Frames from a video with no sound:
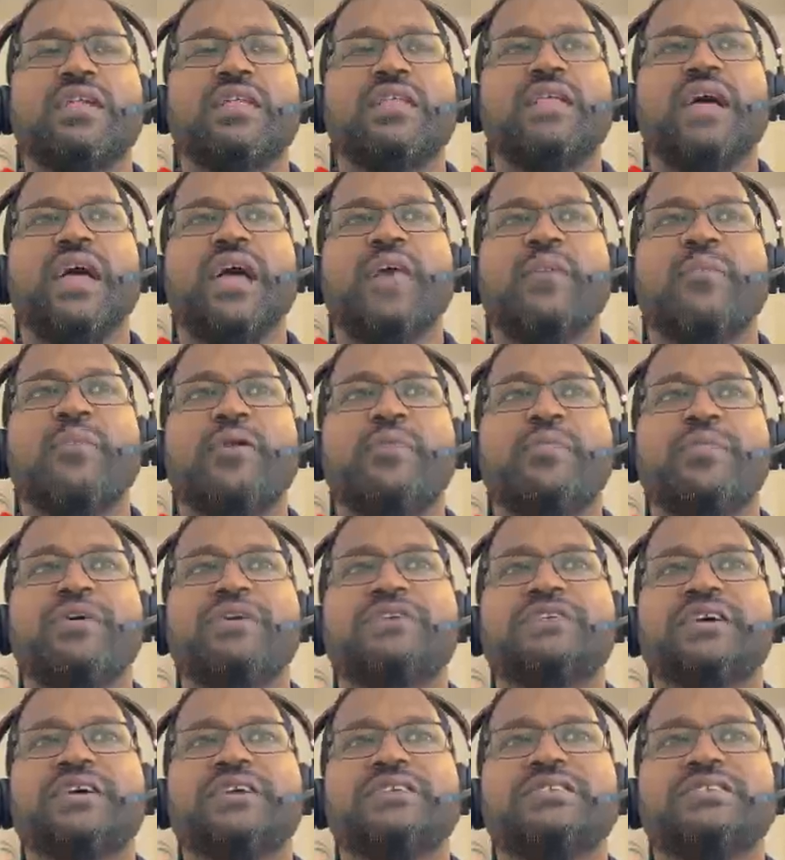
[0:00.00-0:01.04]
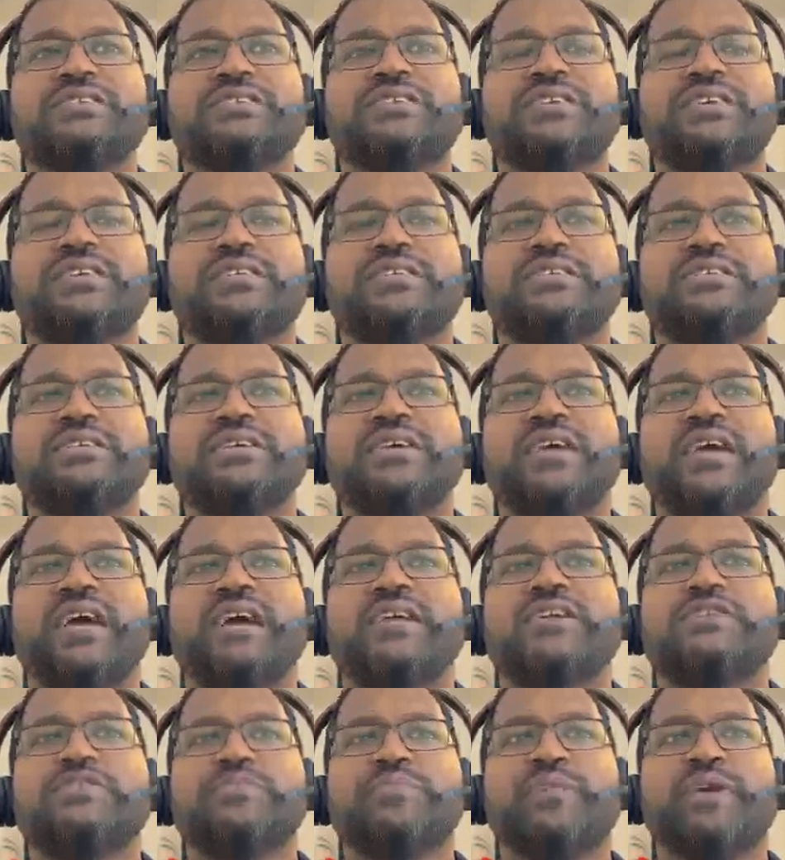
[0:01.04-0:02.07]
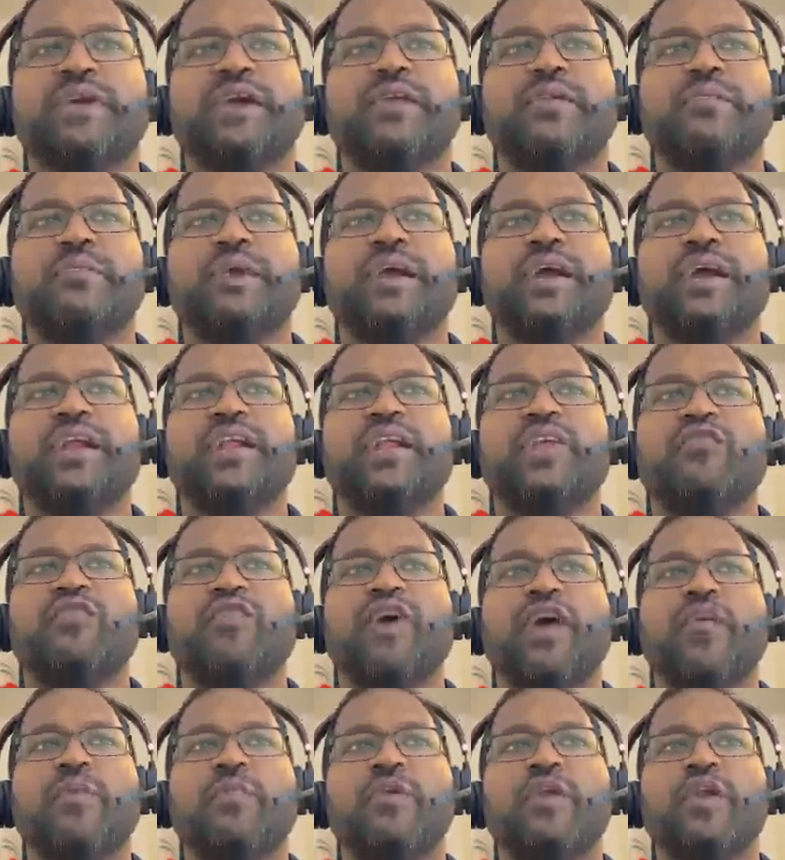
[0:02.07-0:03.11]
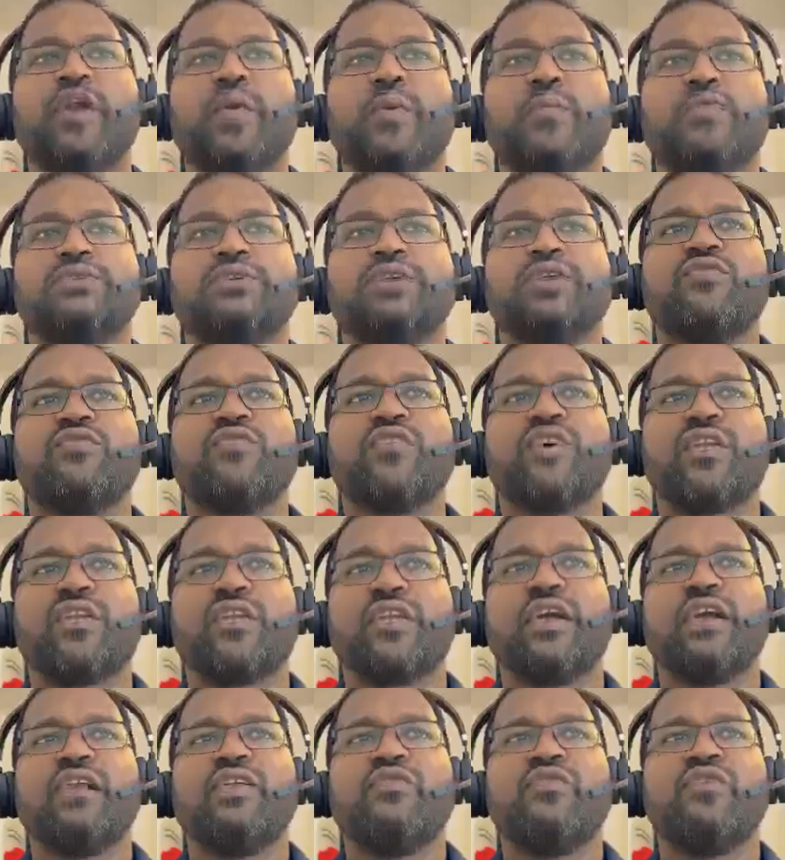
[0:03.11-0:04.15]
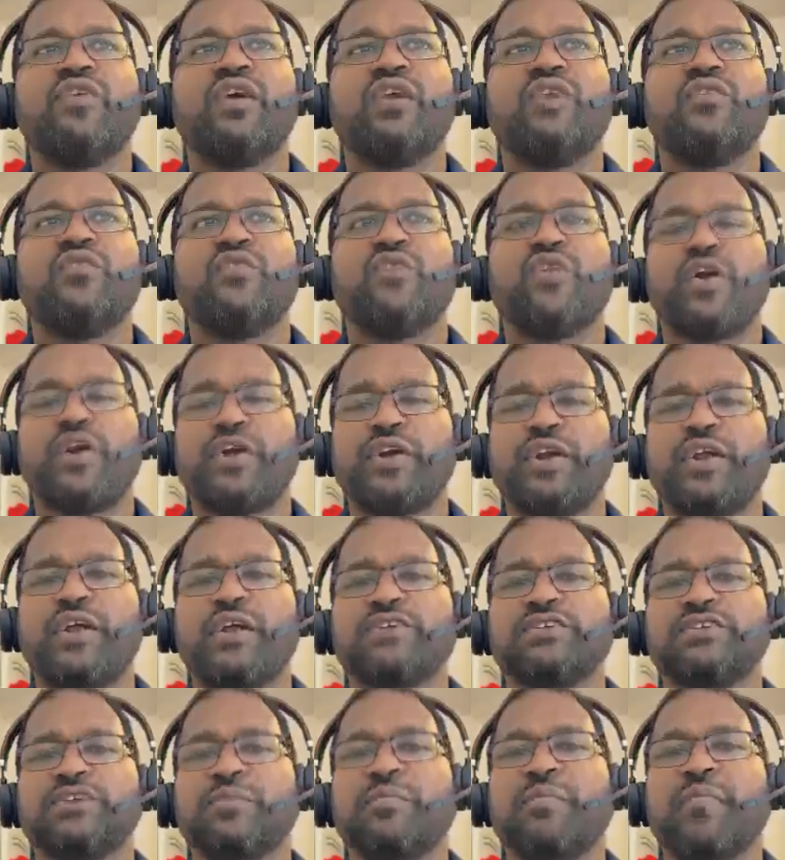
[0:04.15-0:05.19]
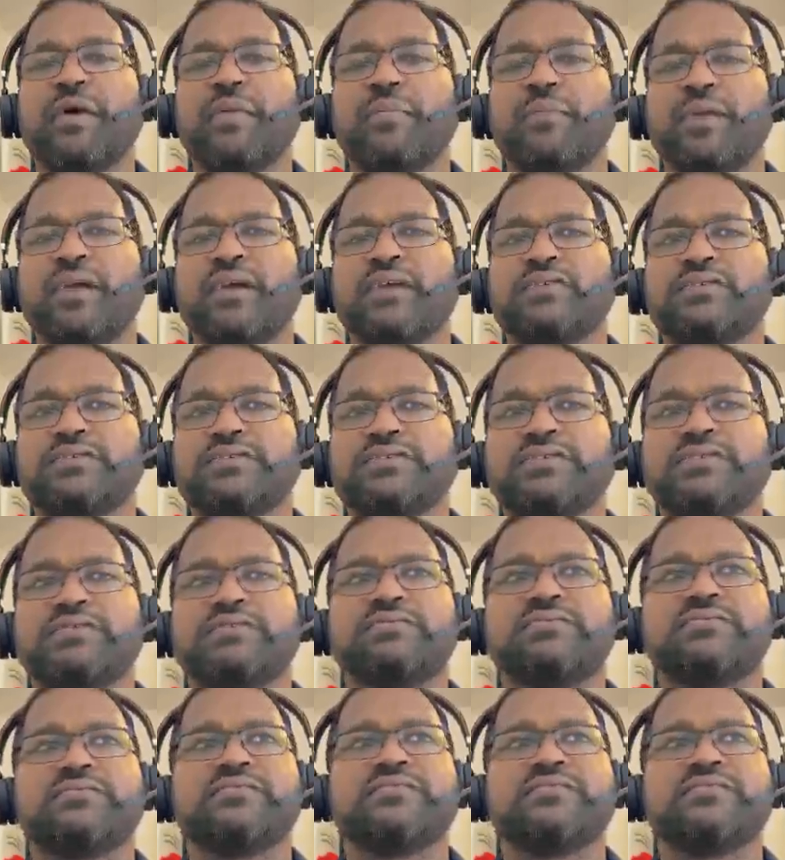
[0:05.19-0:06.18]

The MLP's consistency and speed make it a viable option for real-world fraud detection pipelines.